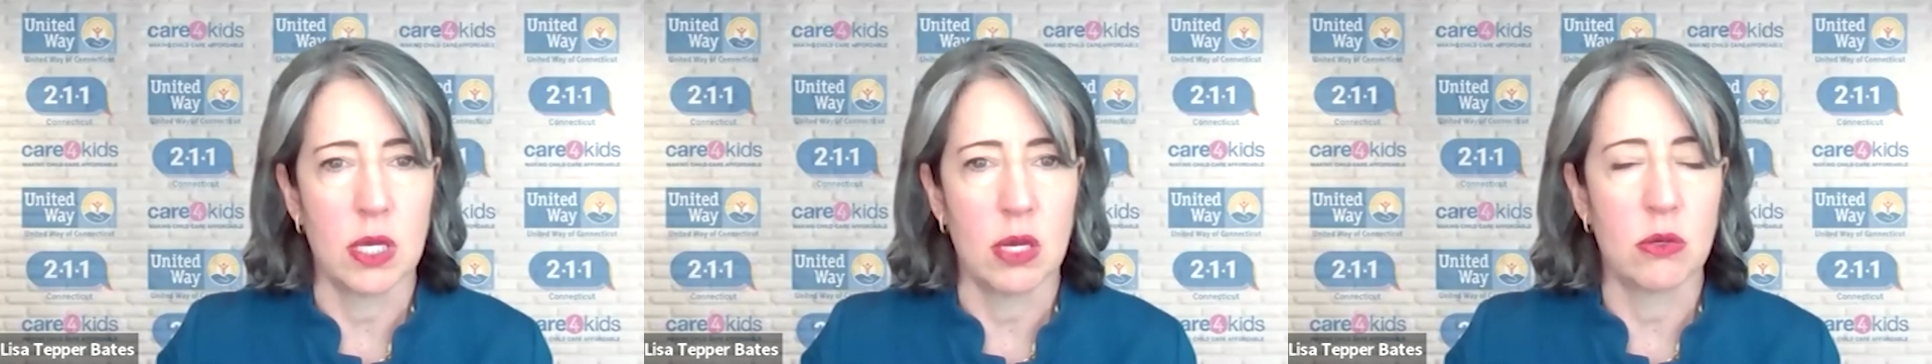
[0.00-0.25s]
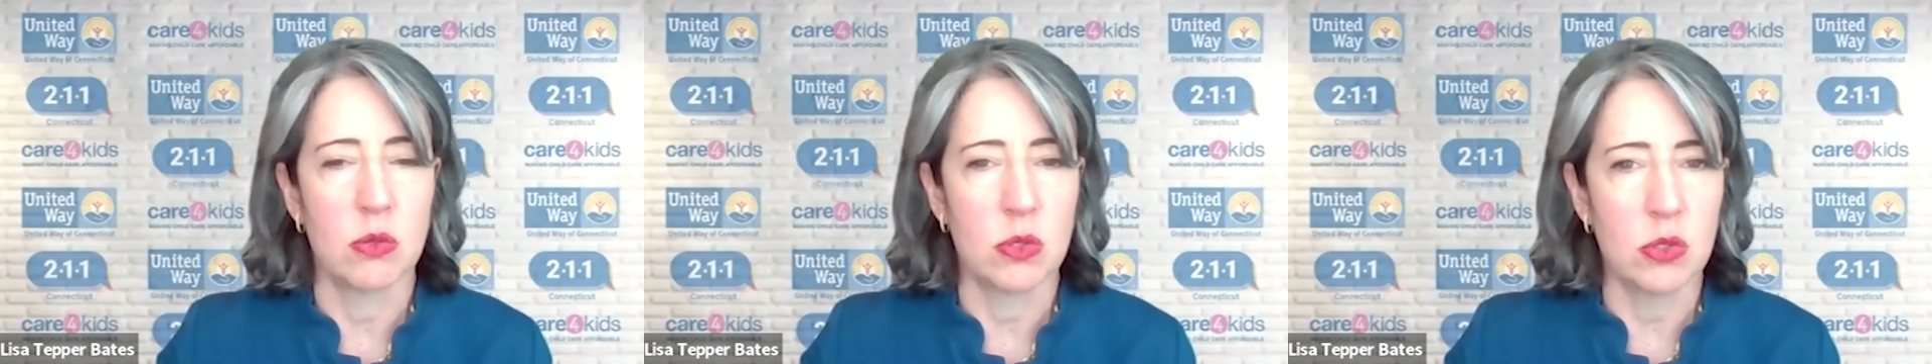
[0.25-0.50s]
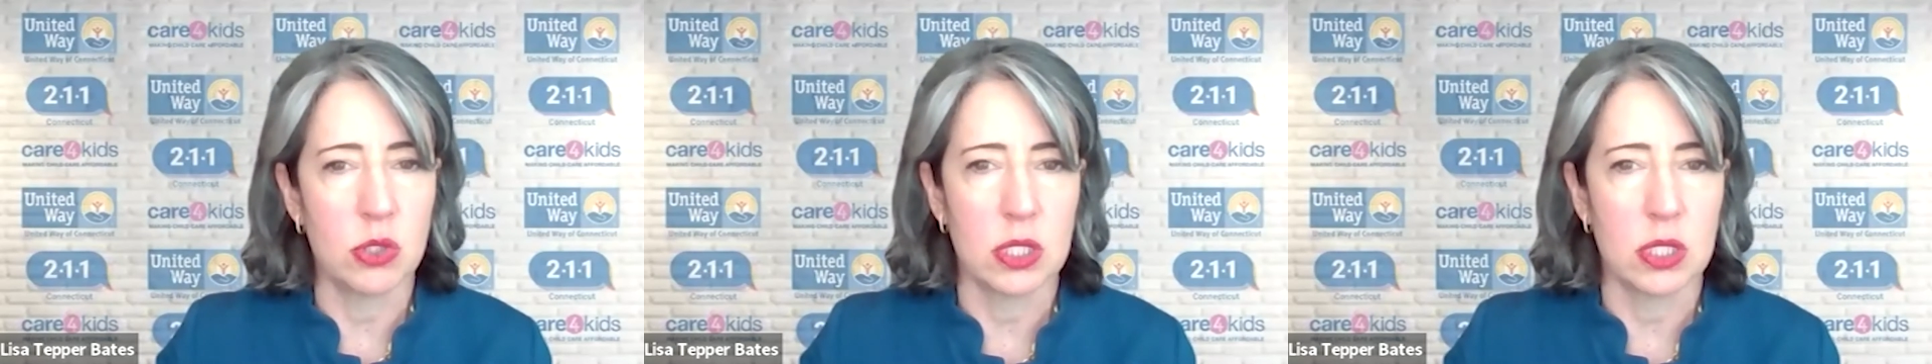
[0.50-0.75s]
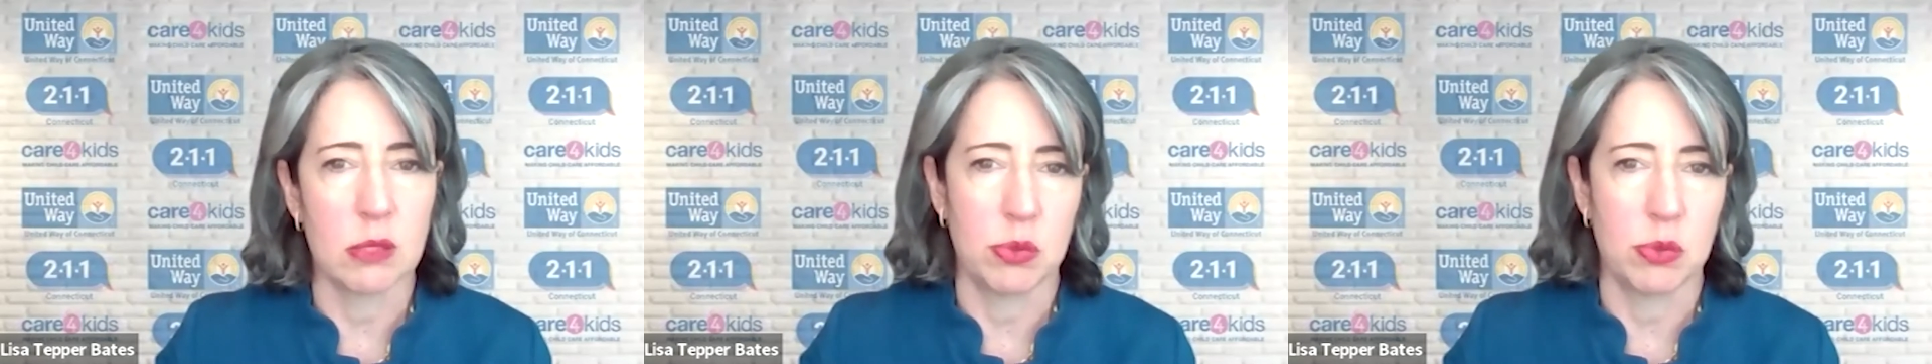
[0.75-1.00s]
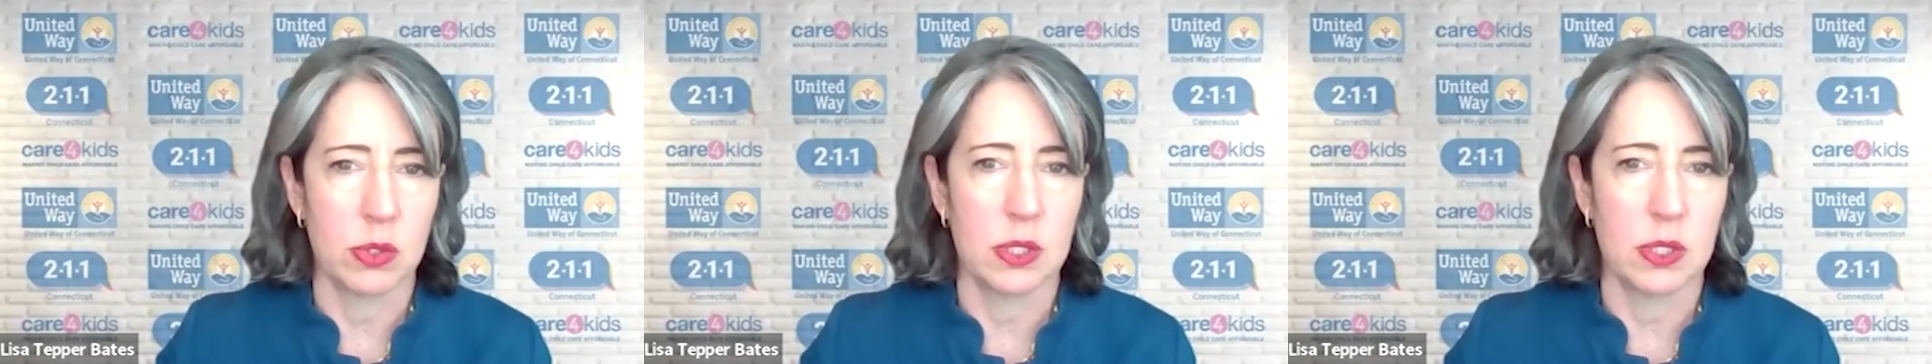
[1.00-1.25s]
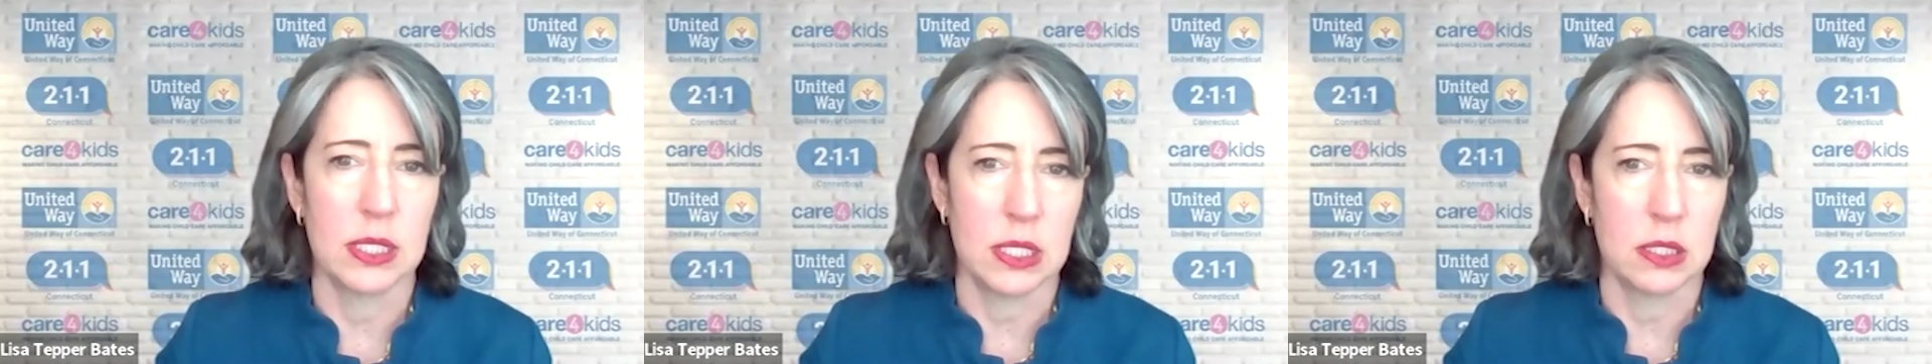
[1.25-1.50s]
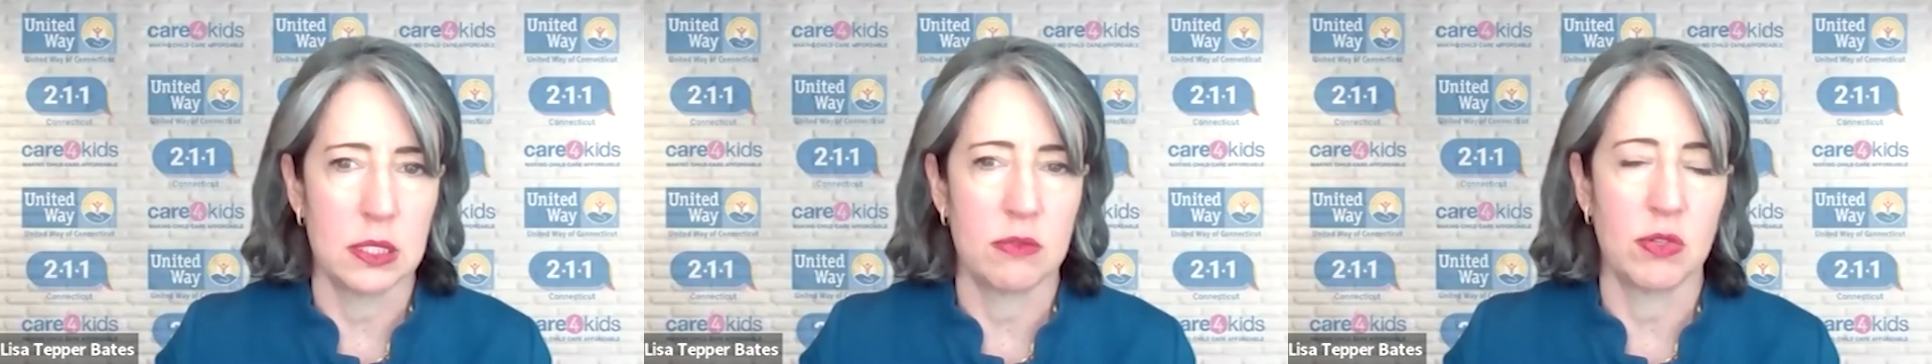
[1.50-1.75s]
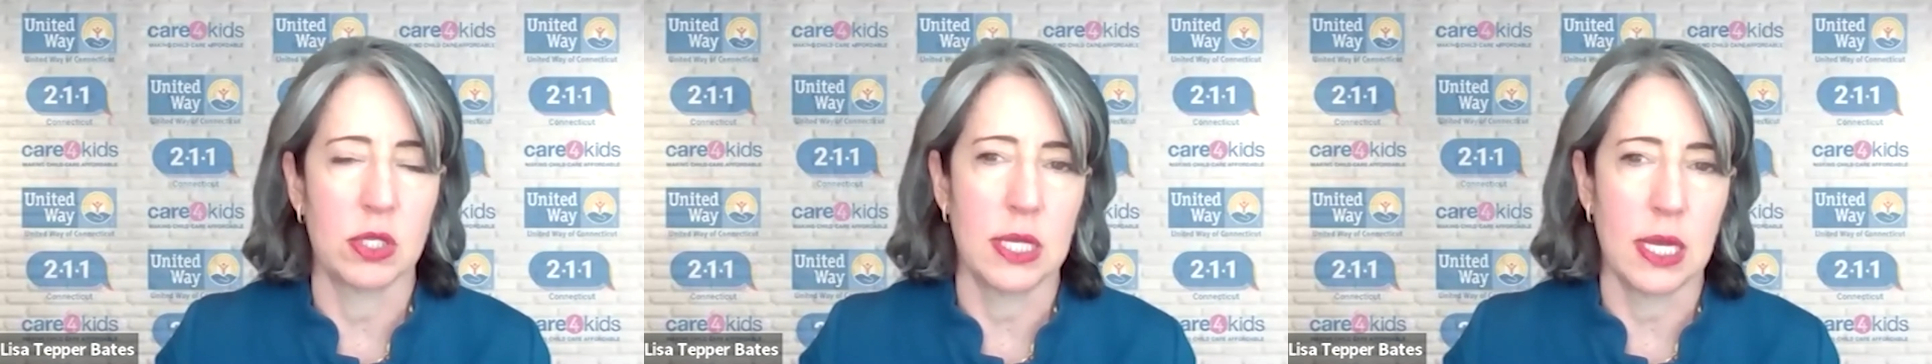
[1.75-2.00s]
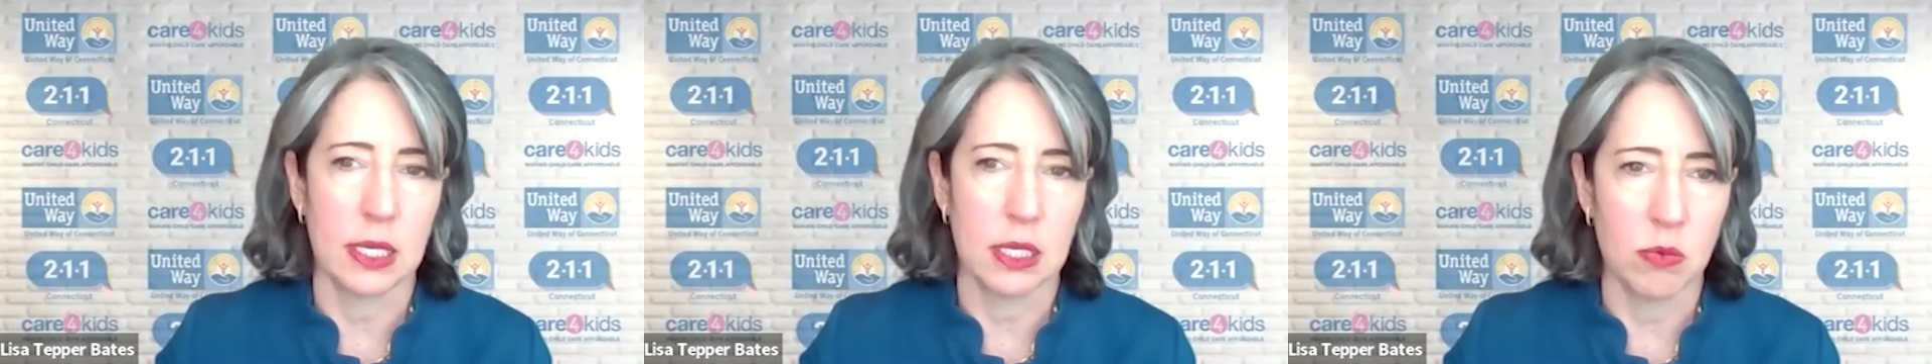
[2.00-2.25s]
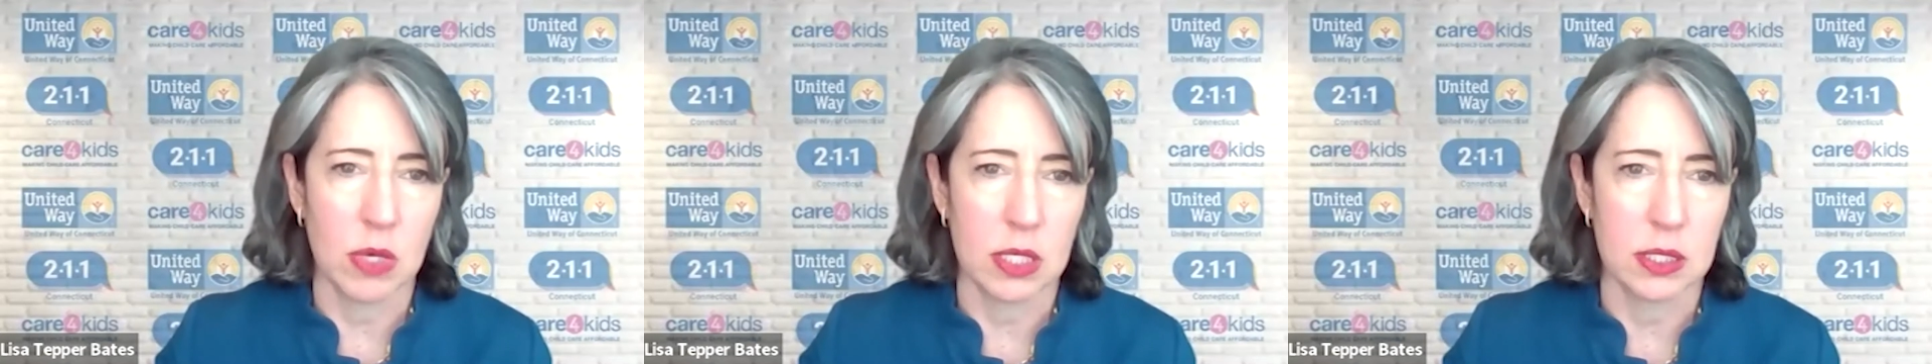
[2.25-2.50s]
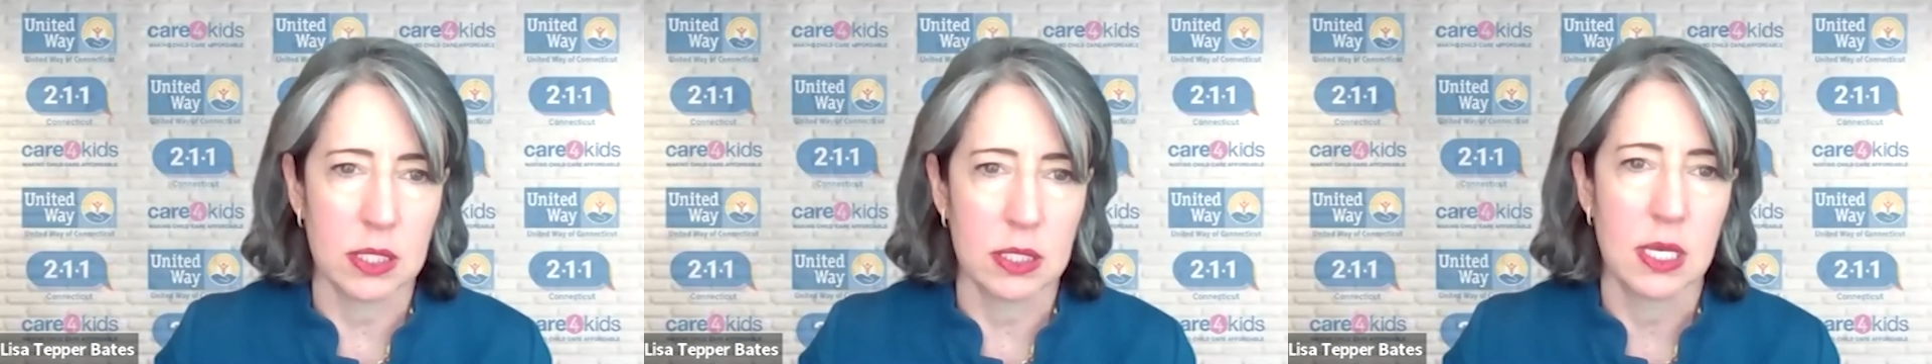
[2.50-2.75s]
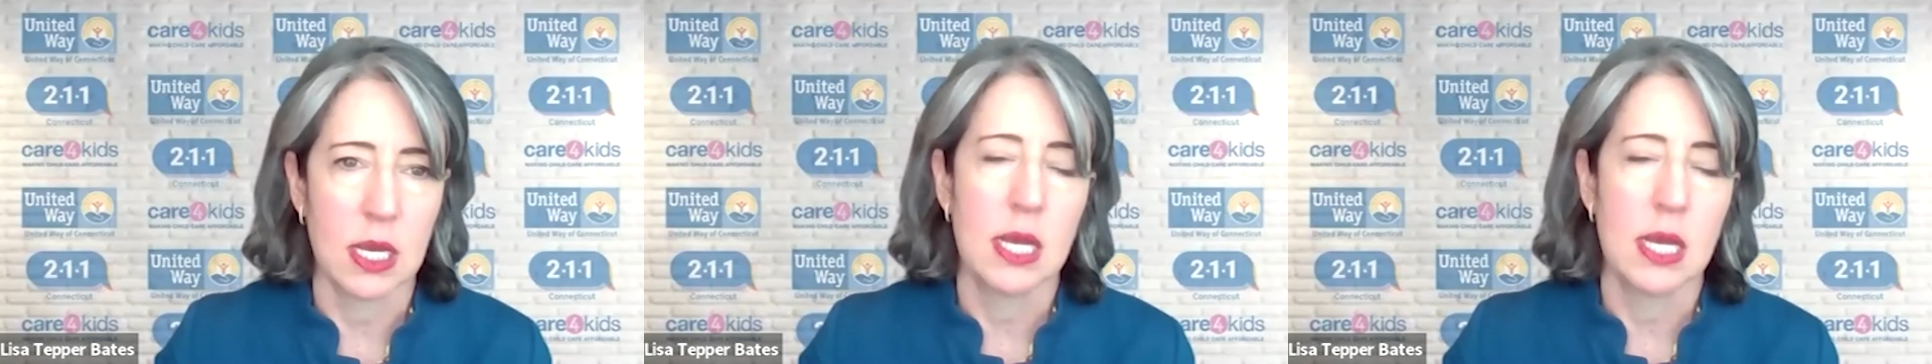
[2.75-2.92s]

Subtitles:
how crucially important it is for Connecticut residents